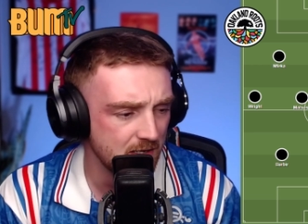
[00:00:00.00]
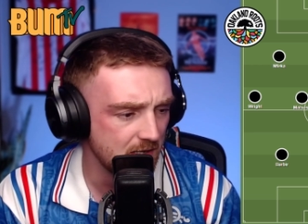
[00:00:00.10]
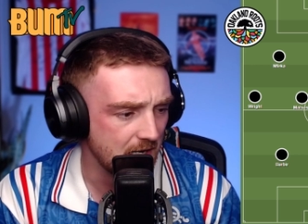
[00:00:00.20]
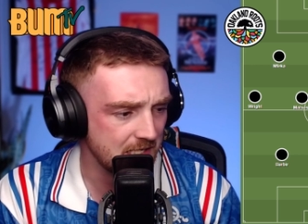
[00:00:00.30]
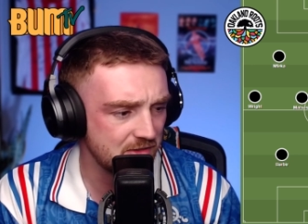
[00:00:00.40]

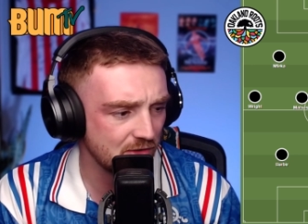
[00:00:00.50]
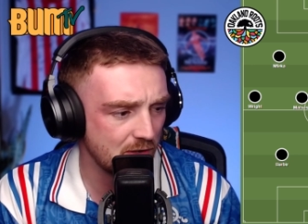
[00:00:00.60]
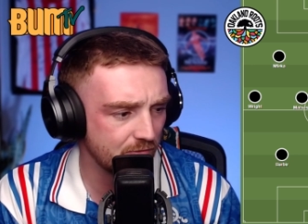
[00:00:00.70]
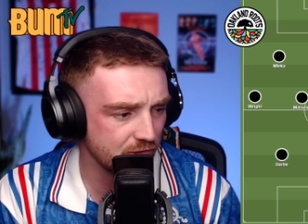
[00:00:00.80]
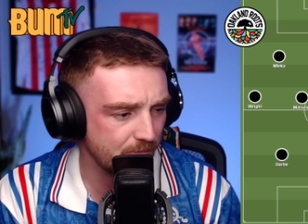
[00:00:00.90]
an Eastern
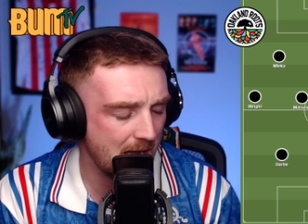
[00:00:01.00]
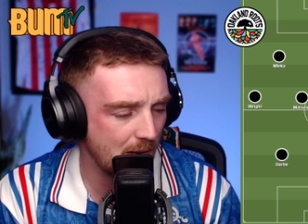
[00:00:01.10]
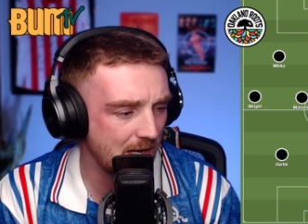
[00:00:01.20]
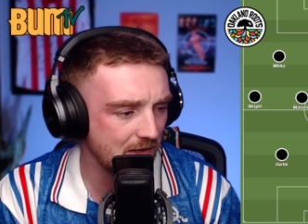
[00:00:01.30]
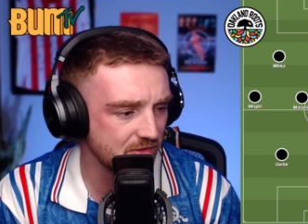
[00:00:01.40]
Conference
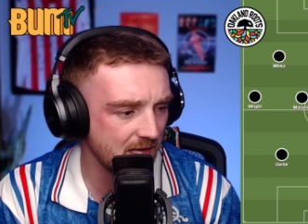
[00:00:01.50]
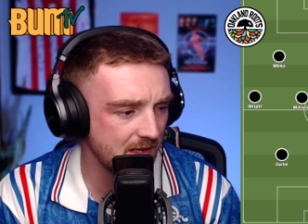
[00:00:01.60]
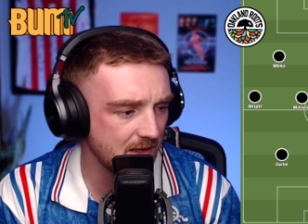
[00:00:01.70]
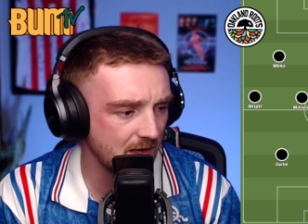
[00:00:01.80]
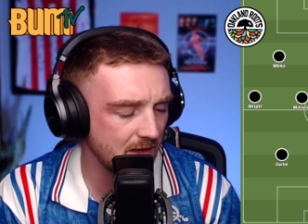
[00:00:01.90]
powerhouse
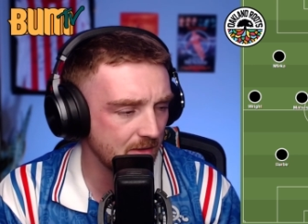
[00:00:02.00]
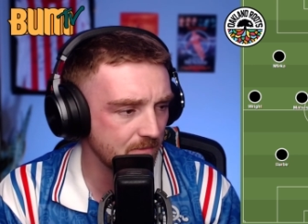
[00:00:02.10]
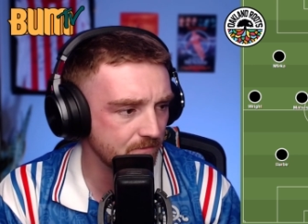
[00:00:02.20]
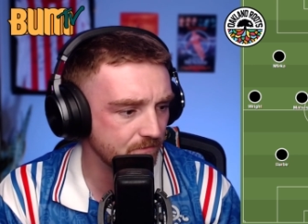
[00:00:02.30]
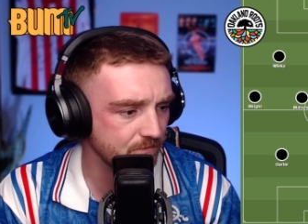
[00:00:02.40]
there.
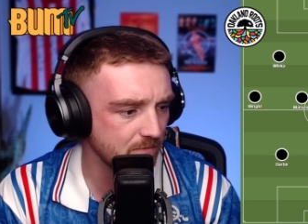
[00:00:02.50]
Um,